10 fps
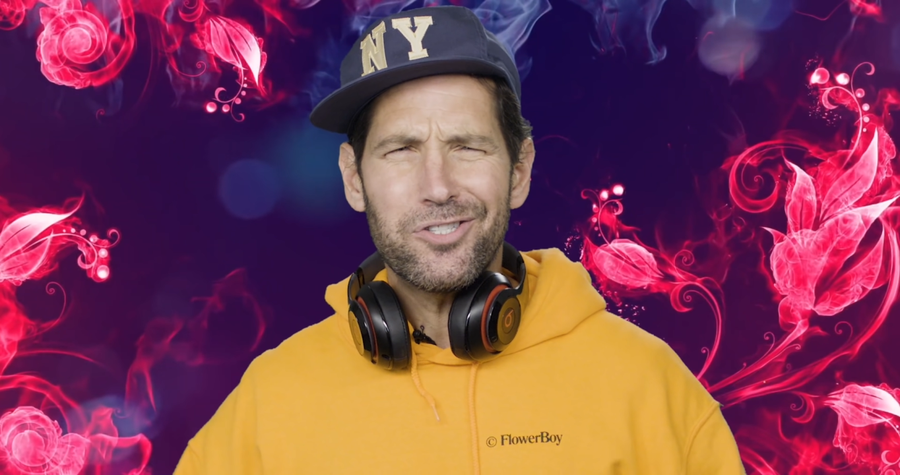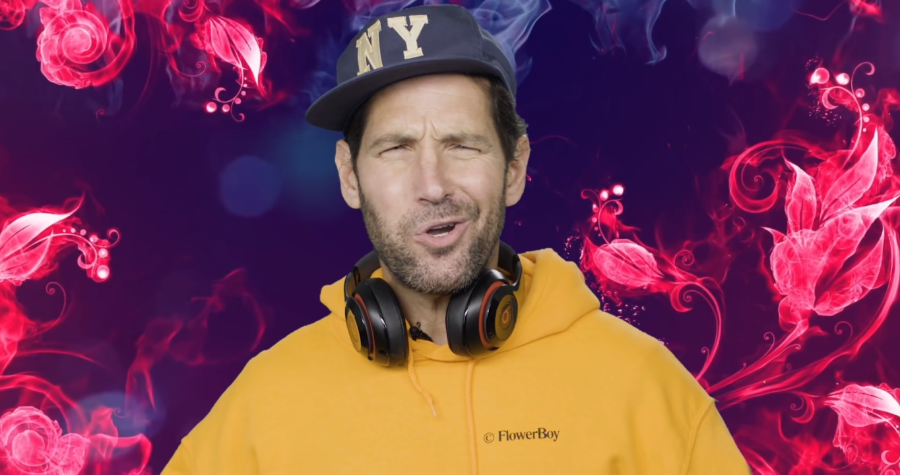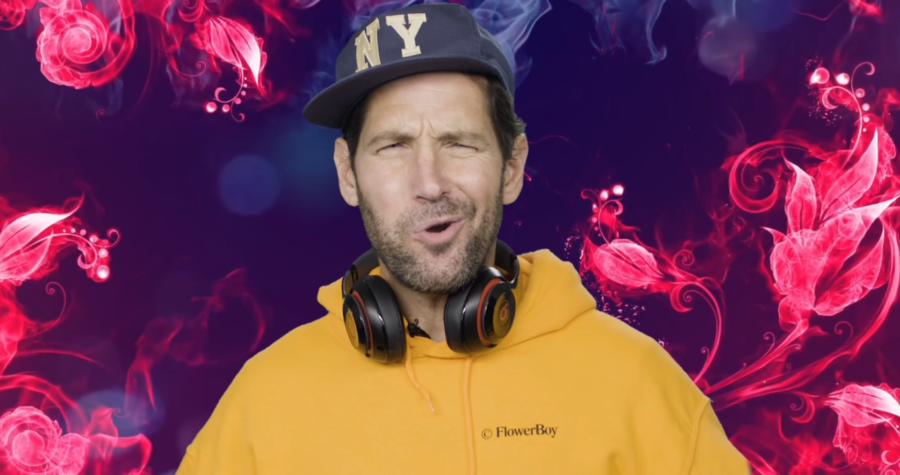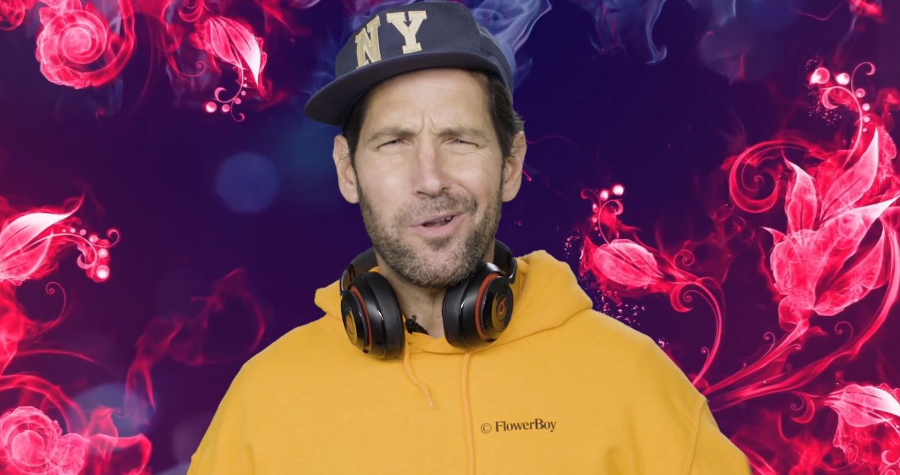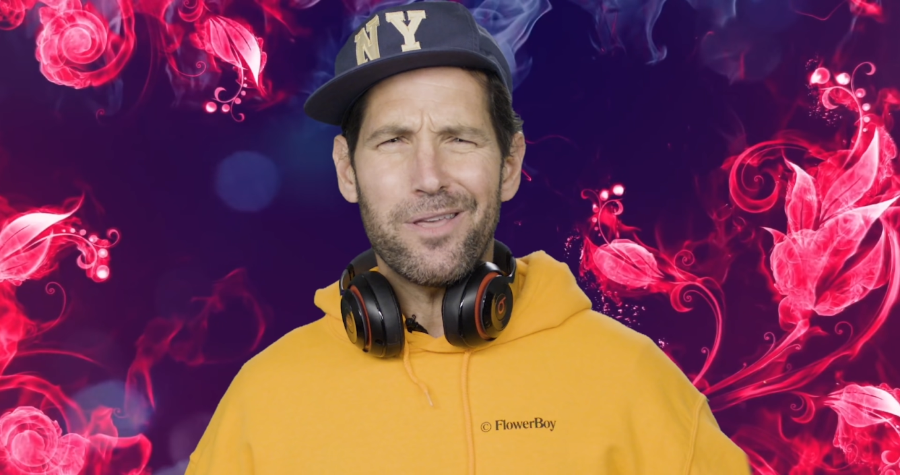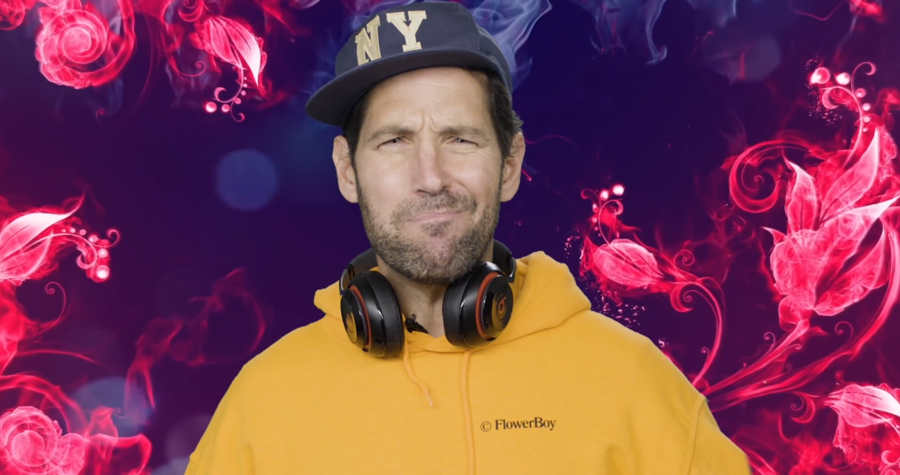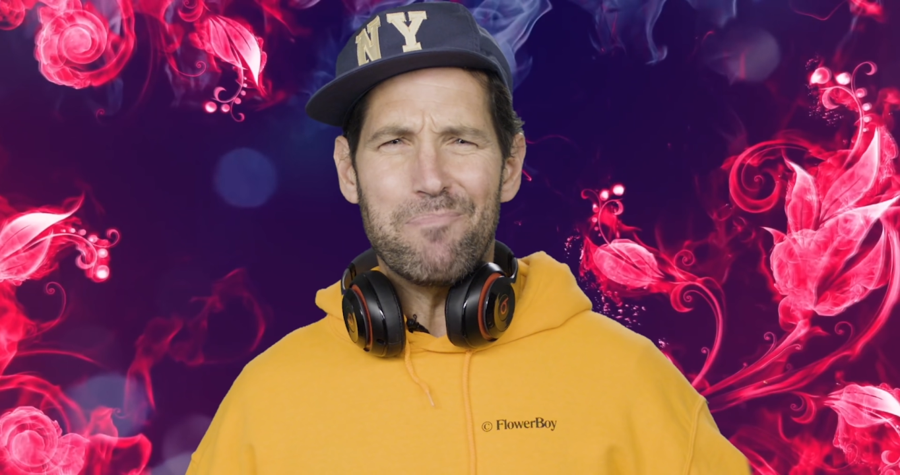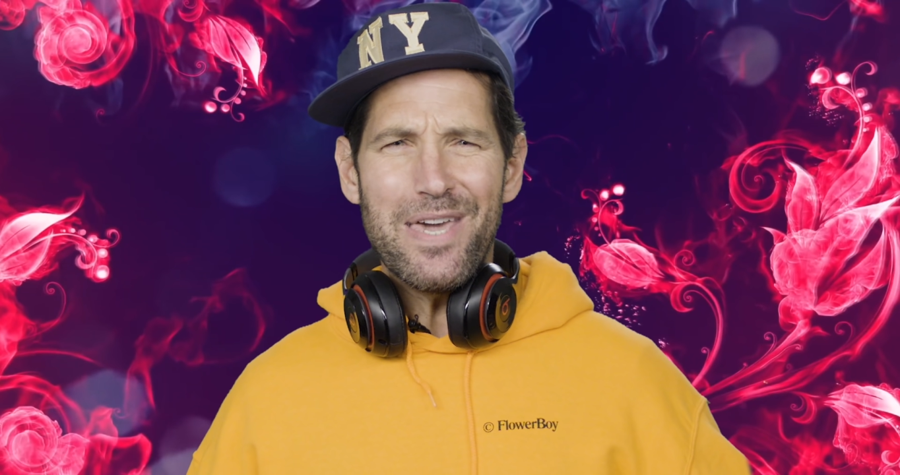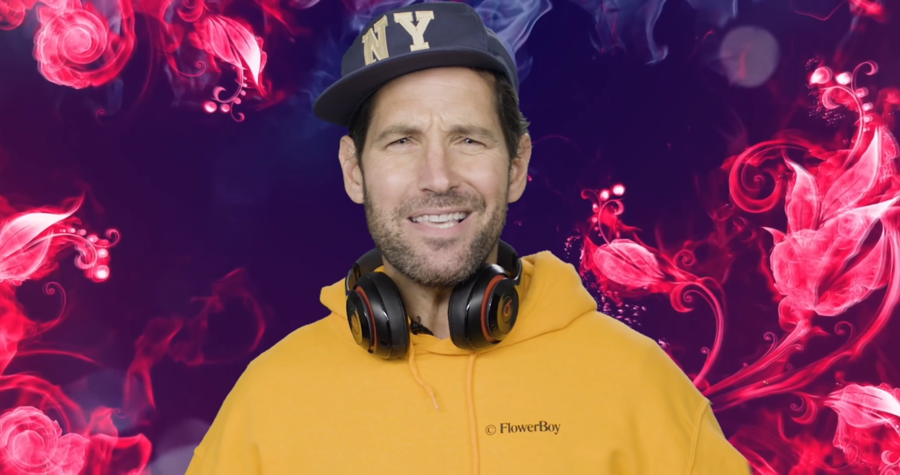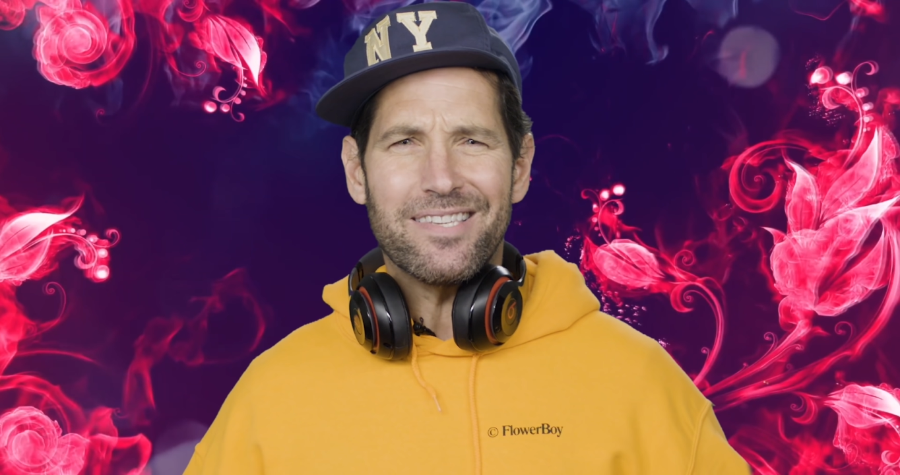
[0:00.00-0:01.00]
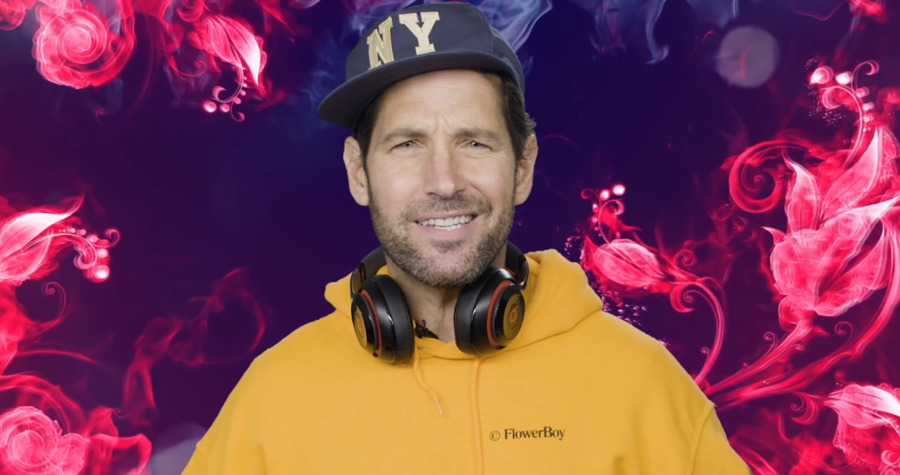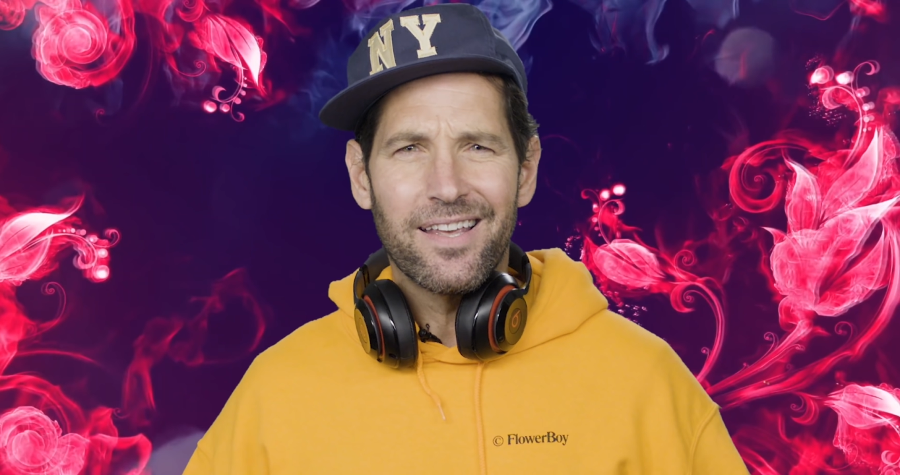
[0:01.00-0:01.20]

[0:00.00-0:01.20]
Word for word: totally beast.